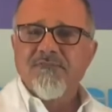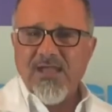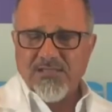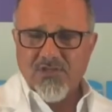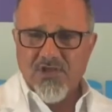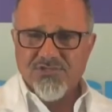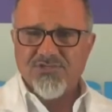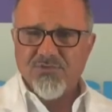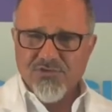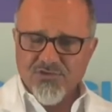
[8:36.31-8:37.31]
fat loss,
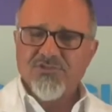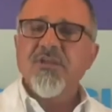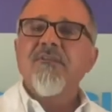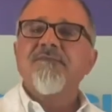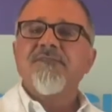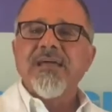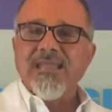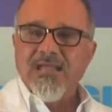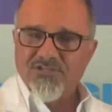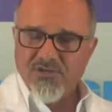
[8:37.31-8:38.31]
to induce
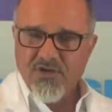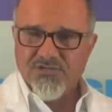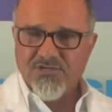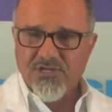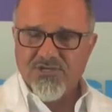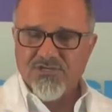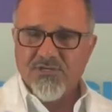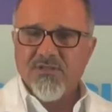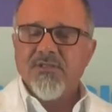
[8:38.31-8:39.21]
fatty acid oxidation.